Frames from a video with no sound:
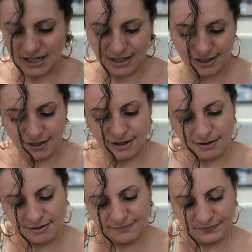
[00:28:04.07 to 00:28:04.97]
beginning
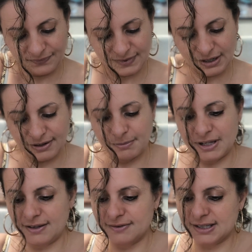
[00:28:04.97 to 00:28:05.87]
here. All right, my
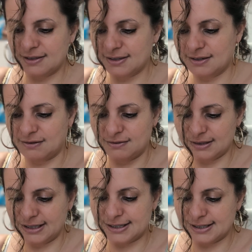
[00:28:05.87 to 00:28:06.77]
loves. So
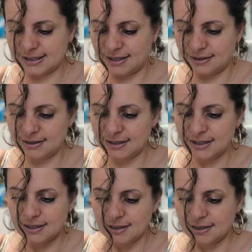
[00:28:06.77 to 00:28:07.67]
let's see.
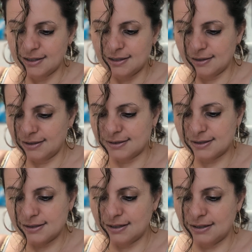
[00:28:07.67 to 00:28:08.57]
Let's
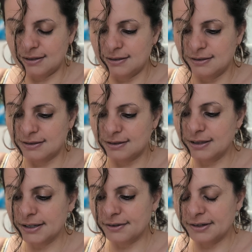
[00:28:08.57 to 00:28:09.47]
see
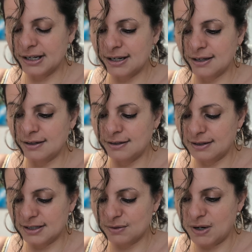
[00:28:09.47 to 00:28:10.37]
clarity
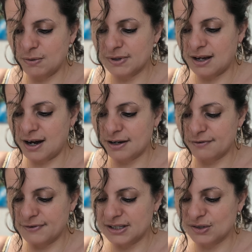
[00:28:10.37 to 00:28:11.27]
as well with the
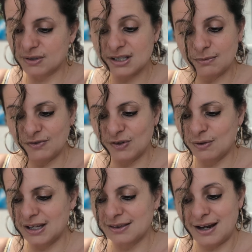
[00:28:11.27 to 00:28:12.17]
Hierophant. So some of you
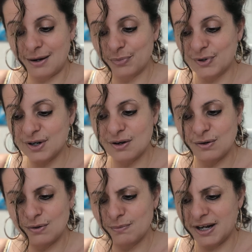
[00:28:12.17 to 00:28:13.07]
and the Emperor.
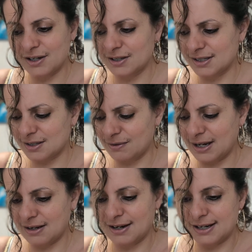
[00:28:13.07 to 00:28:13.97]
Oh my goodness.
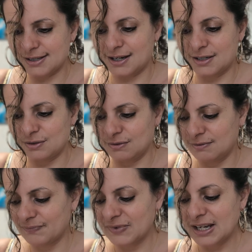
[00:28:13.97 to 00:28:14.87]
Okay, you guys, I do
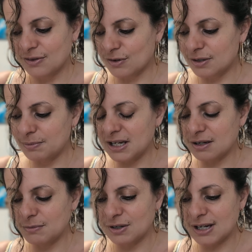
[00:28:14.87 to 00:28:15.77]
there could be
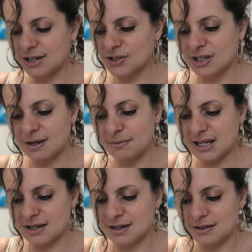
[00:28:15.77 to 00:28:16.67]
communication
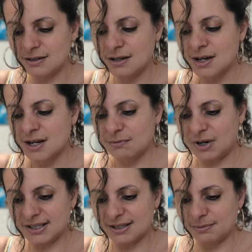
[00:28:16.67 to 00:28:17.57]
coming in,
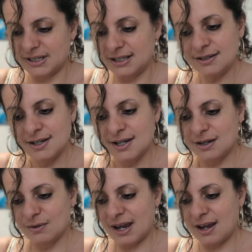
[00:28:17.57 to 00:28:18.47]
possibly,
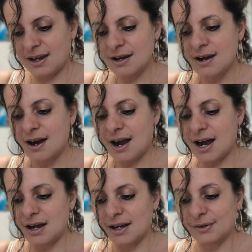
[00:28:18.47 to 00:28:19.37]
okay,
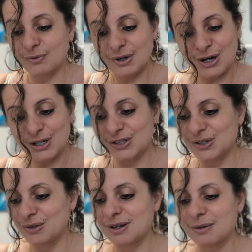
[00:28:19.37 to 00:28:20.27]
uh, in regards to